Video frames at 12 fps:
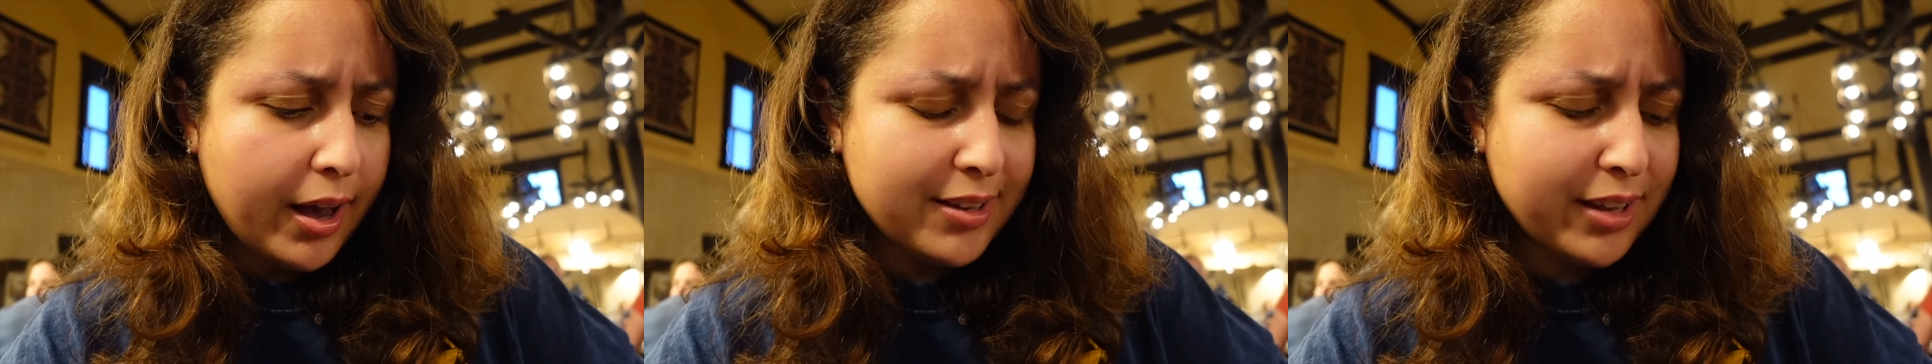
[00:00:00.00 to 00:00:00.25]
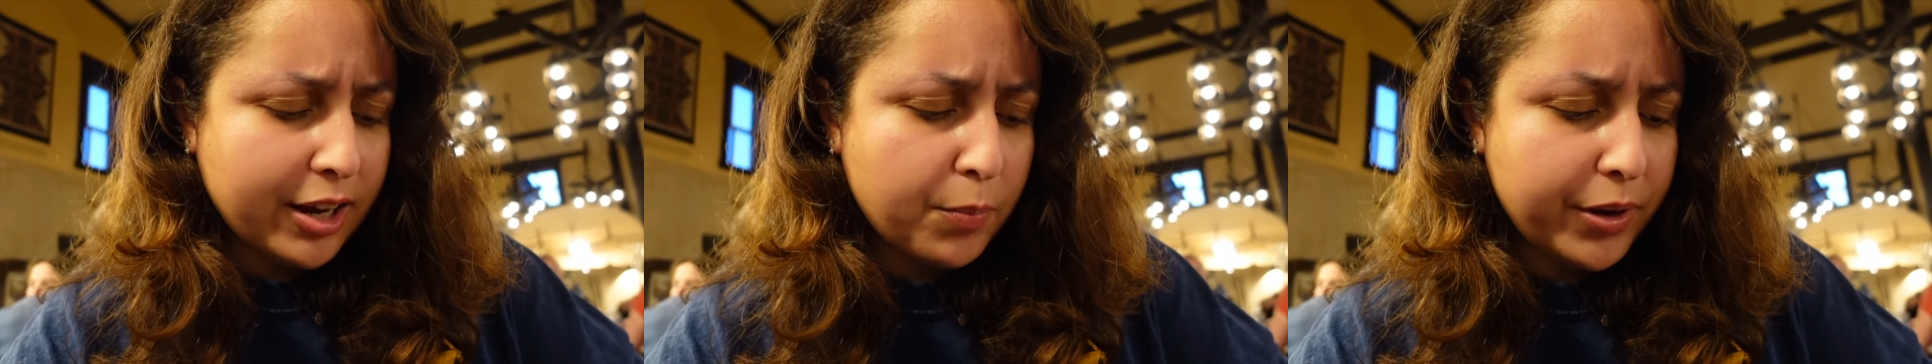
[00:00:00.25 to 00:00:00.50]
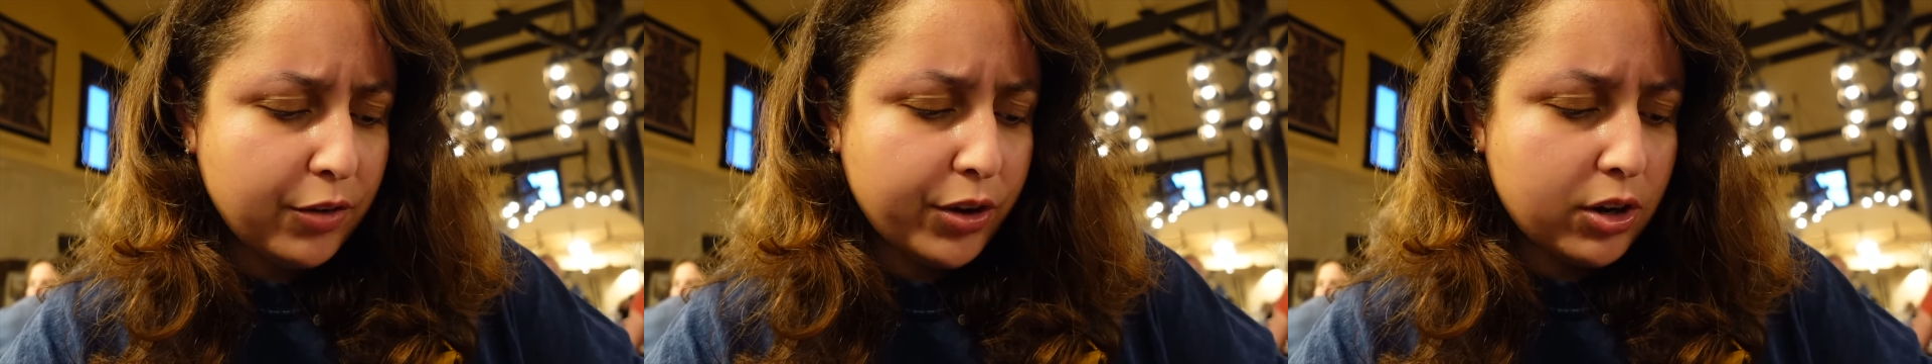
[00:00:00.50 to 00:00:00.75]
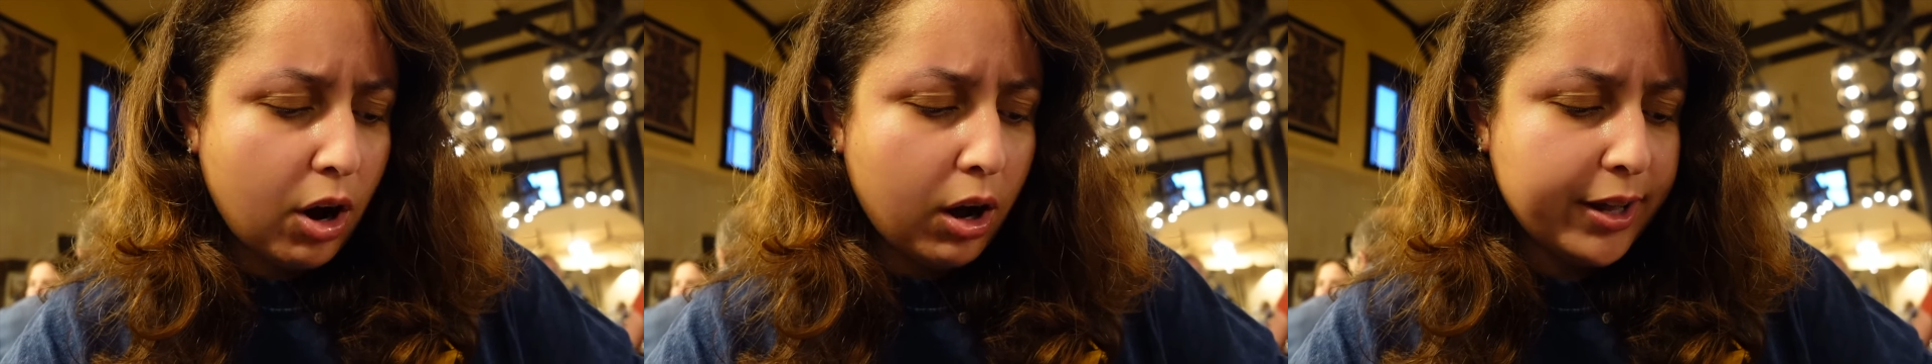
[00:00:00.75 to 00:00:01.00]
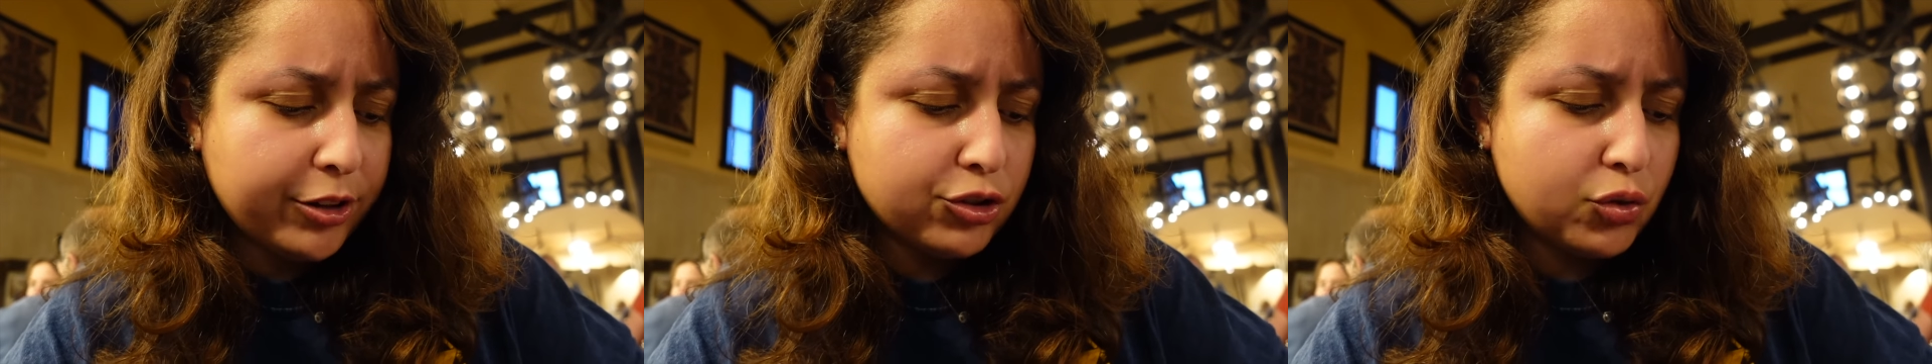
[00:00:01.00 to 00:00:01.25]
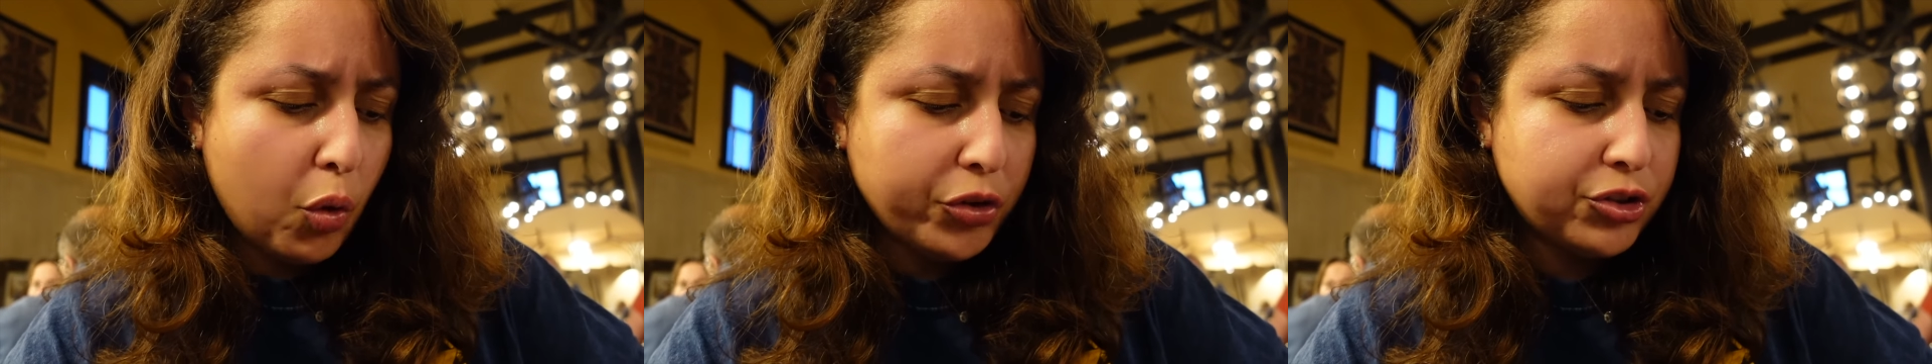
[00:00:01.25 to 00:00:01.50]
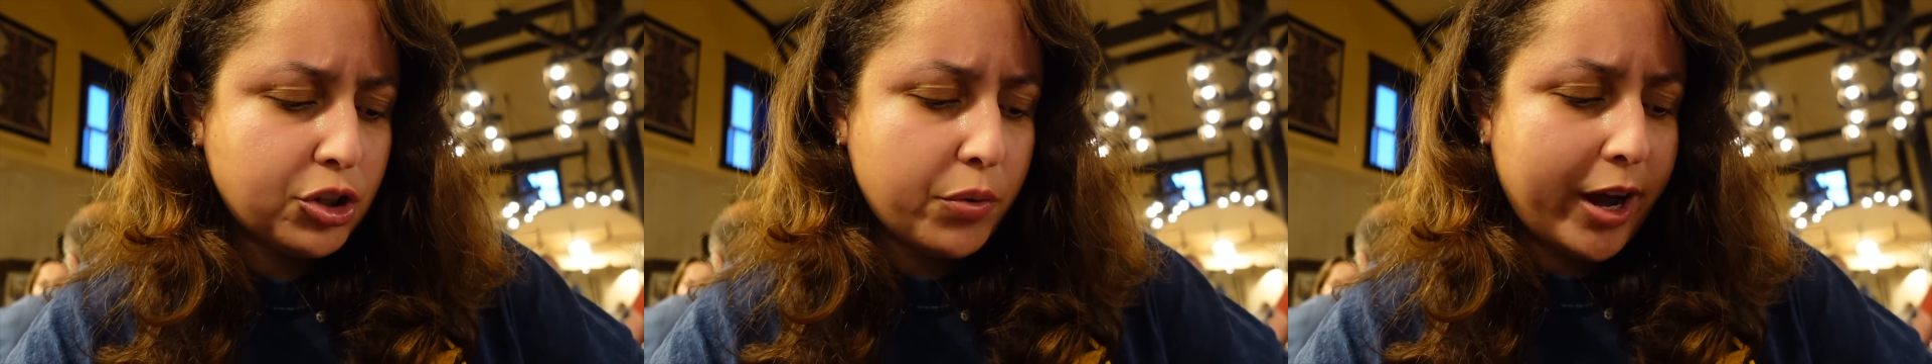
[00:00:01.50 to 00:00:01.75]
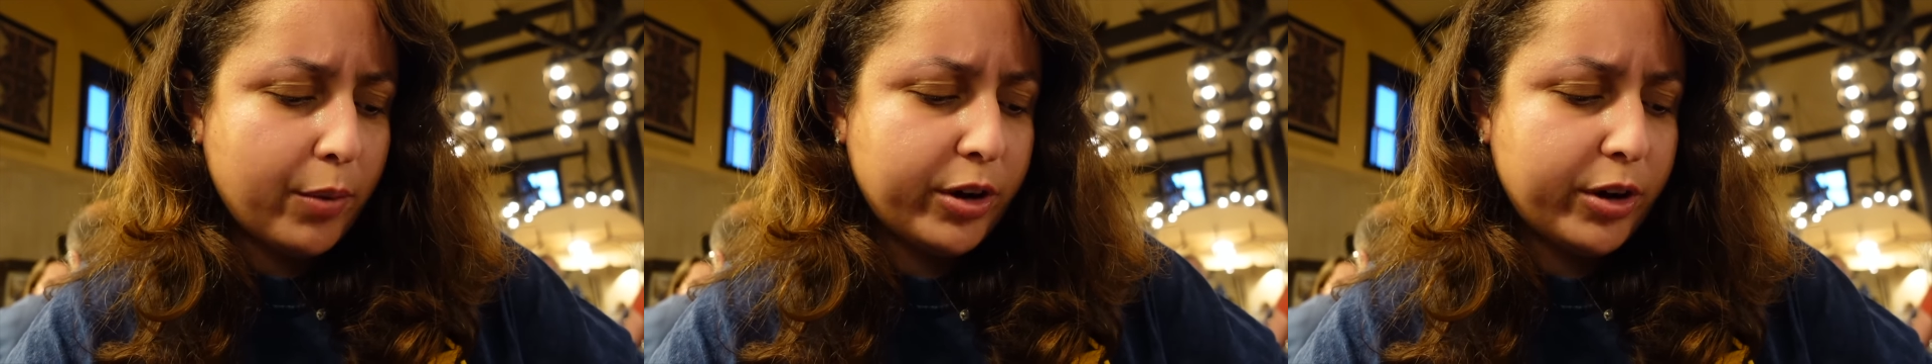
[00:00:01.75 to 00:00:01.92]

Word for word: It's like a bit of a garlic sauce to it,